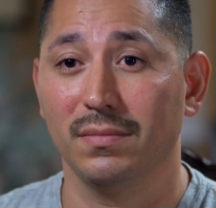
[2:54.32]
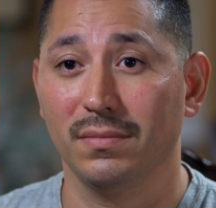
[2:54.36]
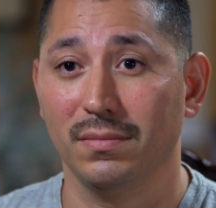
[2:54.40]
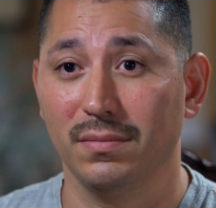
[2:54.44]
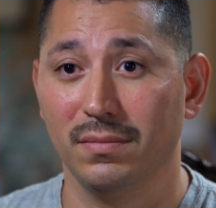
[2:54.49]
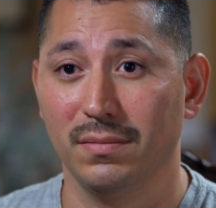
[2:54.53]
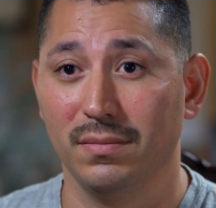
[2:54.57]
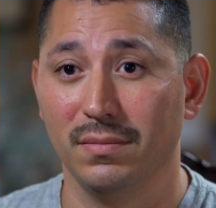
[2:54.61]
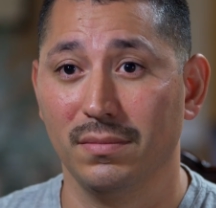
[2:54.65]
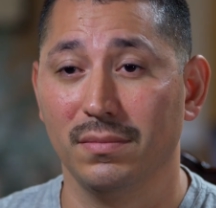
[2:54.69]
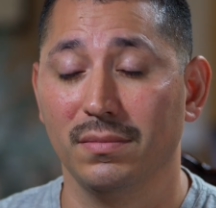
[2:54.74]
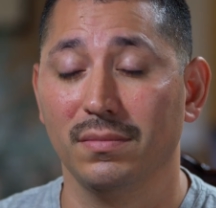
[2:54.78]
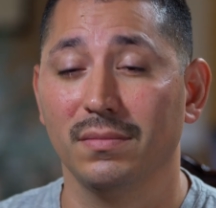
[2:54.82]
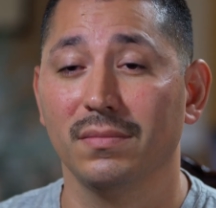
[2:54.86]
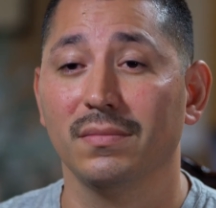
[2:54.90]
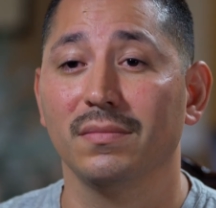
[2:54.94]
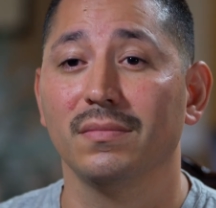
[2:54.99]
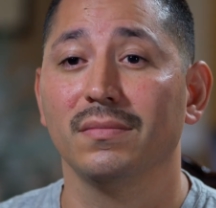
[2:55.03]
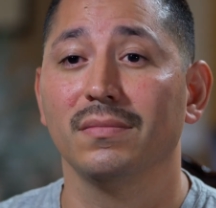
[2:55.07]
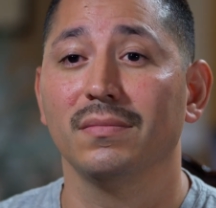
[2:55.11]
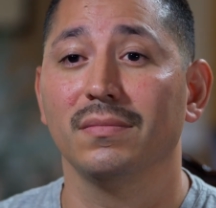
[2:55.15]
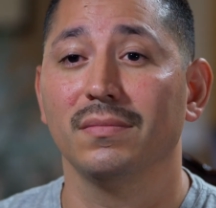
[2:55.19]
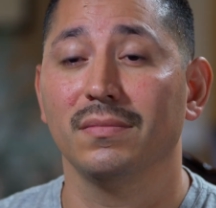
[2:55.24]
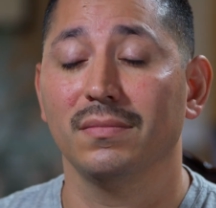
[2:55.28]
gracious thing to
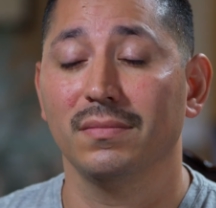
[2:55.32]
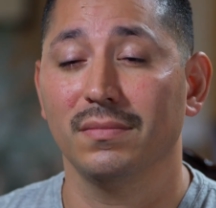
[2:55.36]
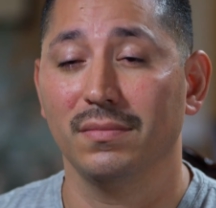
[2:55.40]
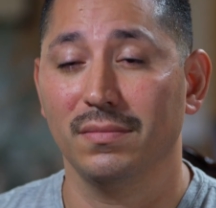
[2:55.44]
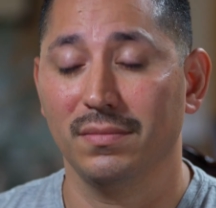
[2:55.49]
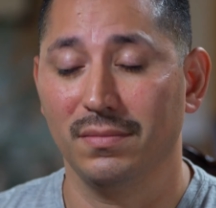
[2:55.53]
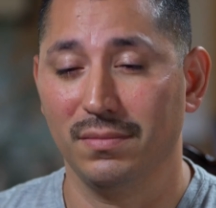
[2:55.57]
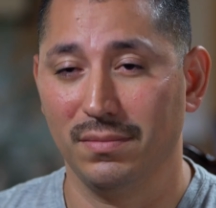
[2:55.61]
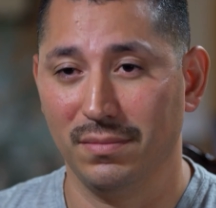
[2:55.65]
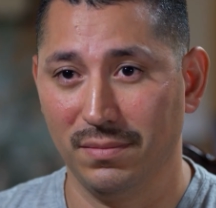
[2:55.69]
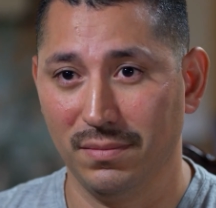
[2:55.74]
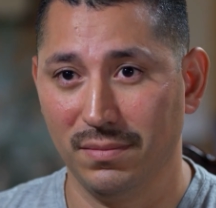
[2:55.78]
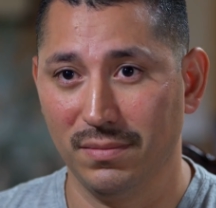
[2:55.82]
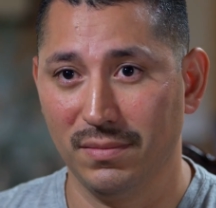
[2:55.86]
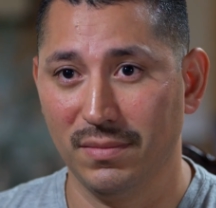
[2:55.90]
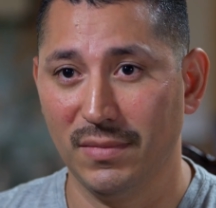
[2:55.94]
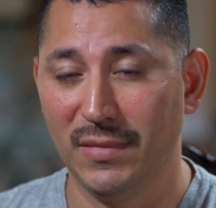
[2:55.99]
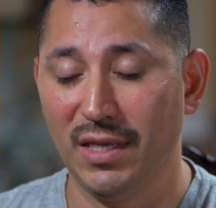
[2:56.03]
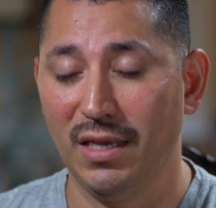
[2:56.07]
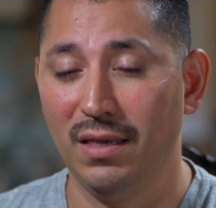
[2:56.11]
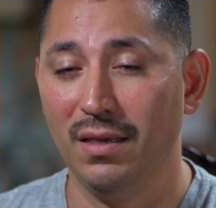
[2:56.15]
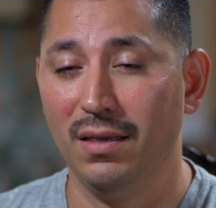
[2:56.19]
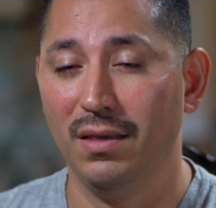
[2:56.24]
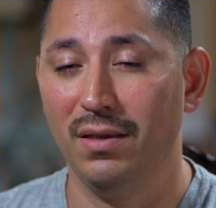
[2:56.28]
say.
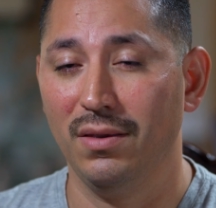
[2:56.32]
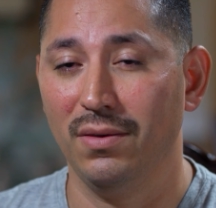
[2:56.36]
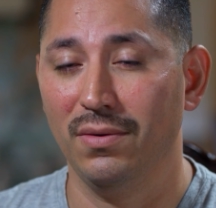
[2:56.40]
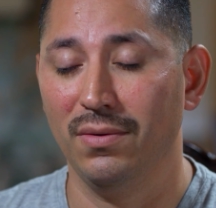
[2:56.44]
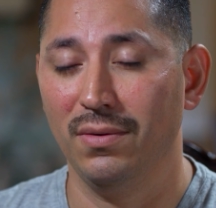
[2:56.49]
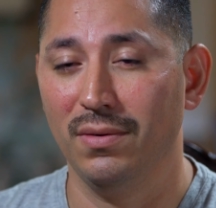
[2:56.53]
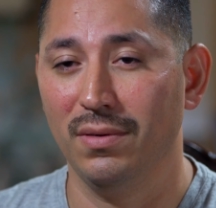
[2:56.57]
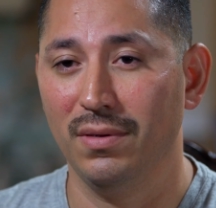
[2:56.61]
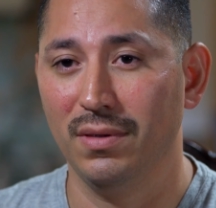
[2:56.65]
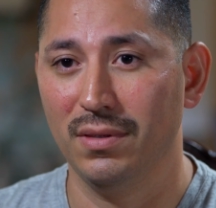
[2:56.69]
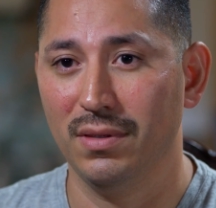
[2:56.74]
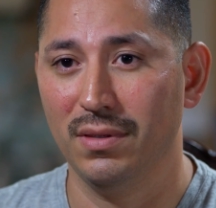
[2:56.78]
Thank you.